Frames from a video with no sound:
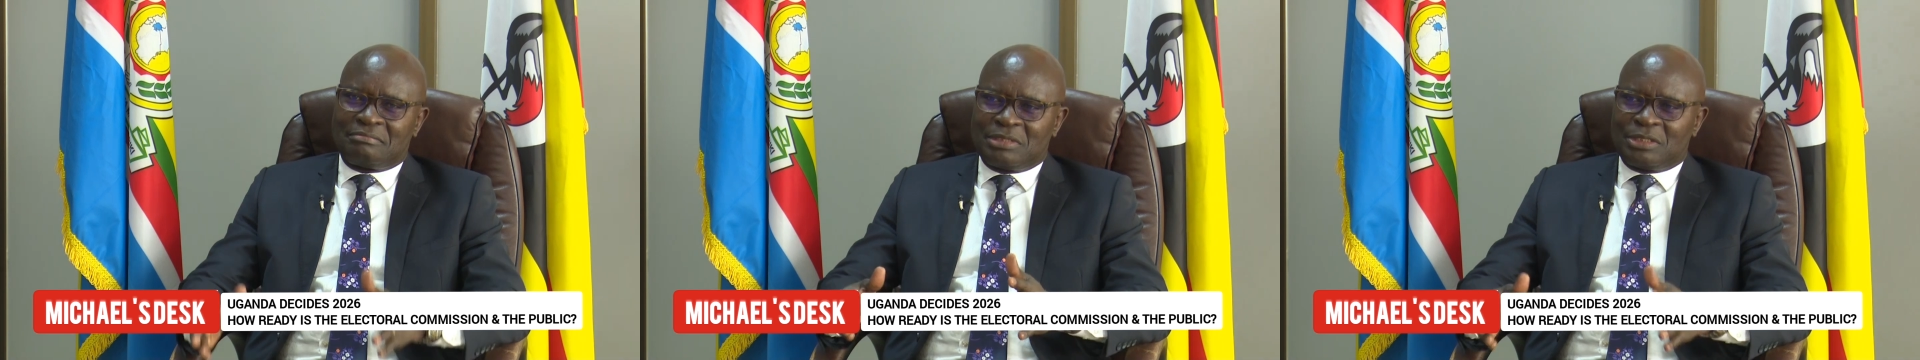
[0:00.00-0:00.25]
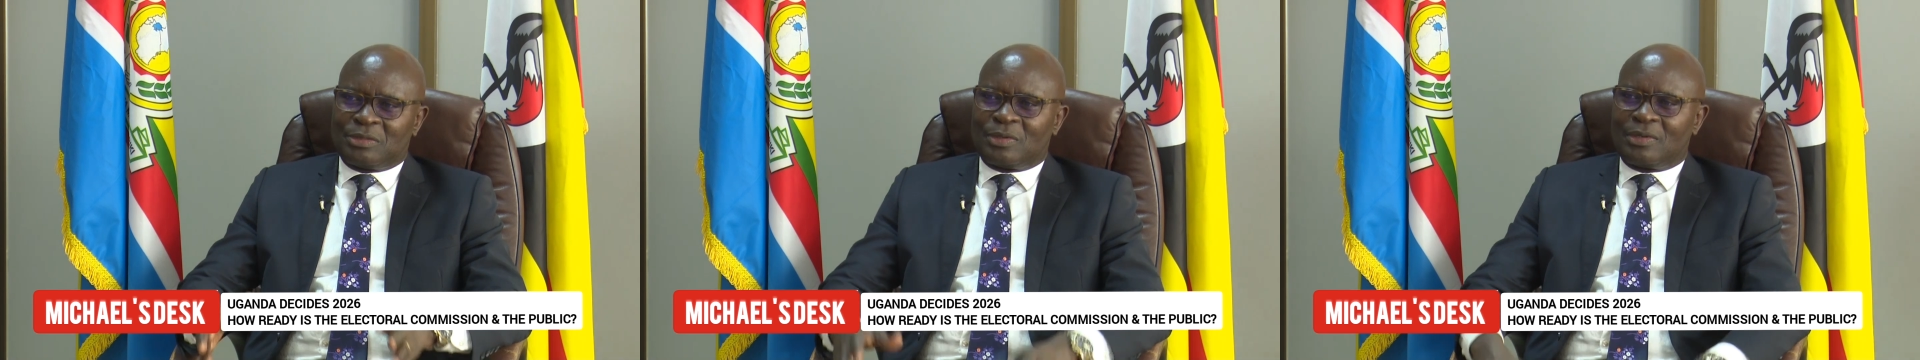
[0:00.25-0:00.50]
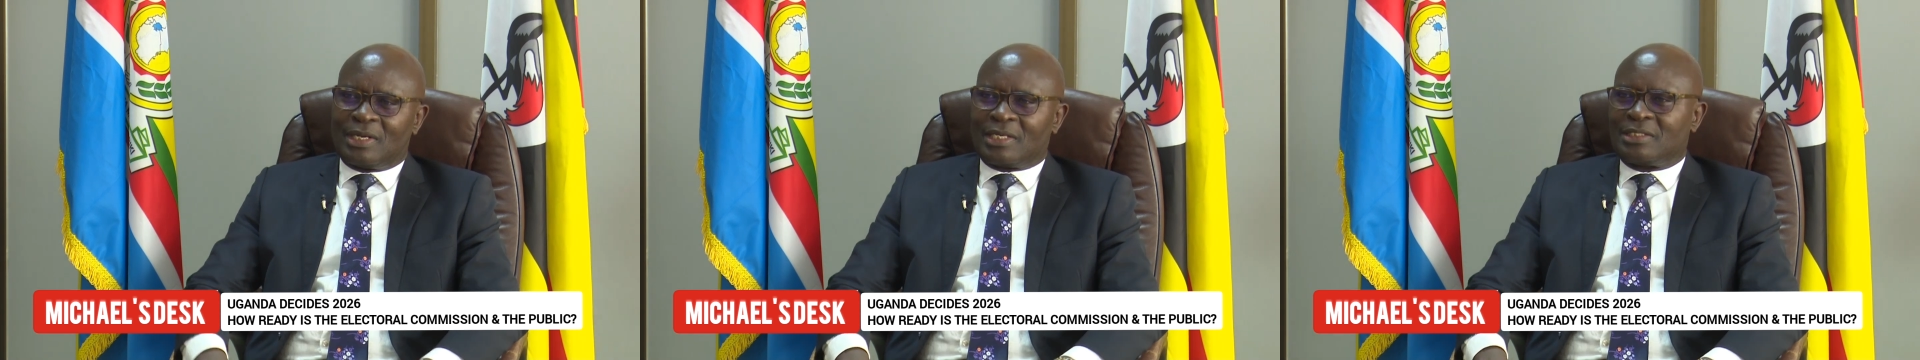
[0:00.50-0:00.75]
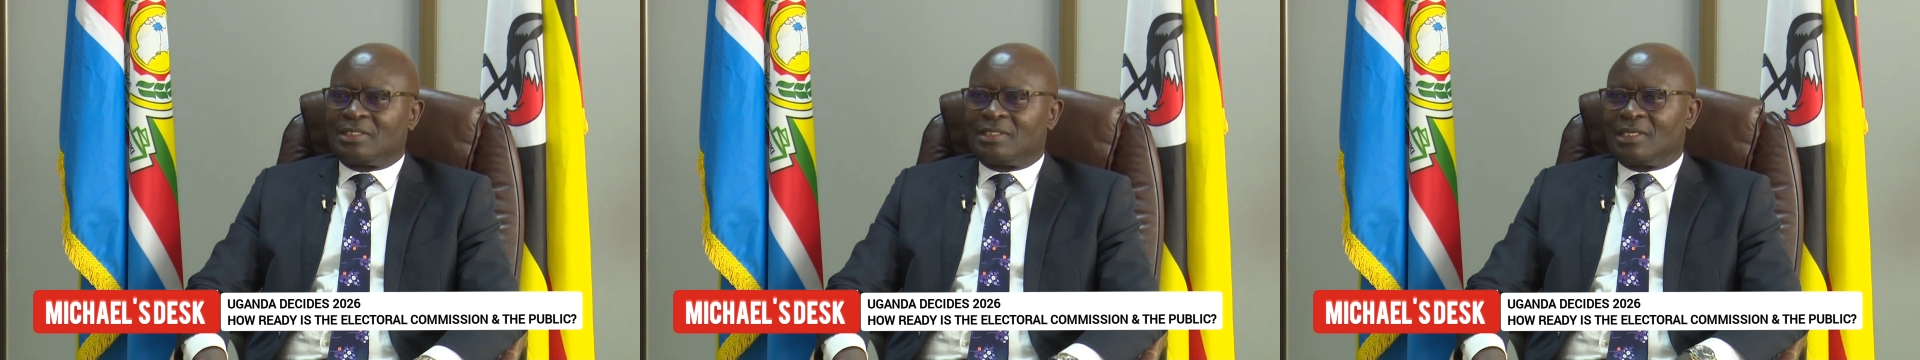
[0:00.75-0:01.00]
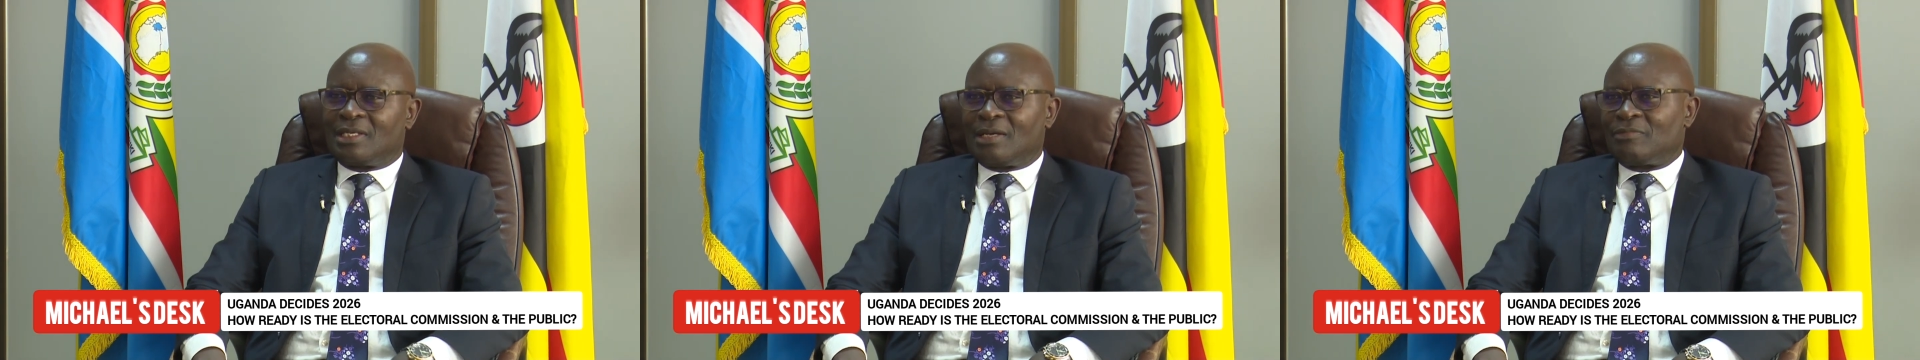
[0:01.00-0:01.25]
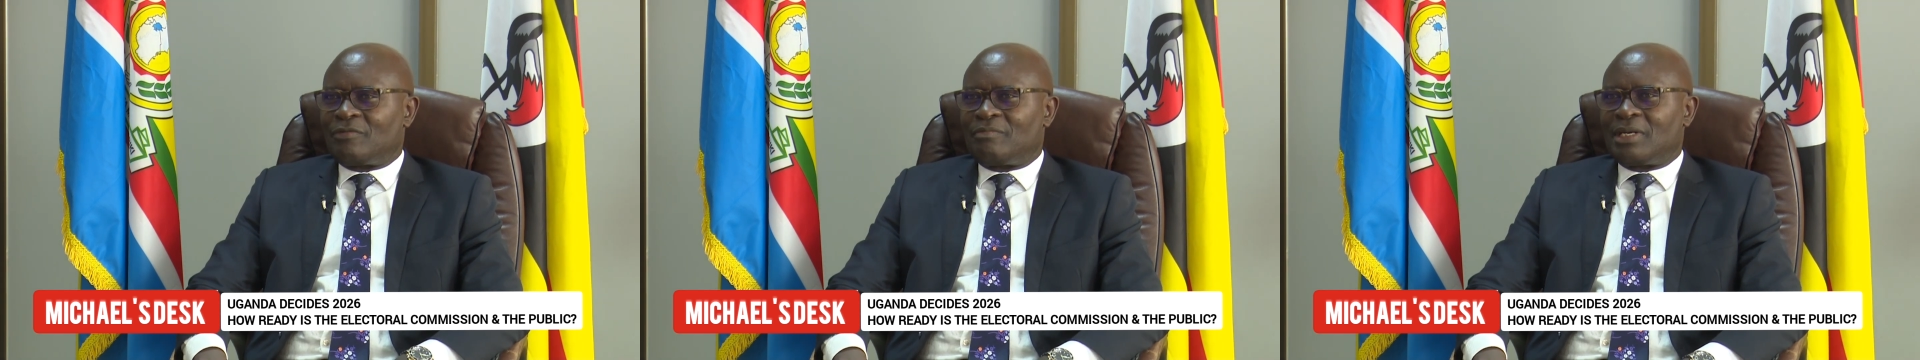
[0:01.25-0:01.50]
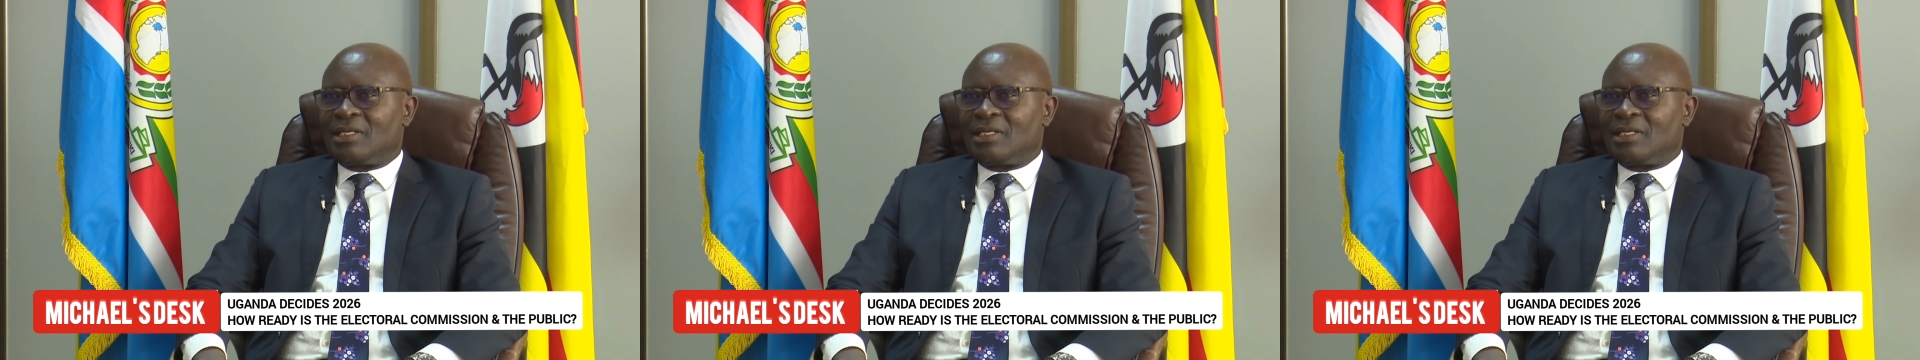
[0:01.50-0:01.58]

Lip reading: been conducting a number of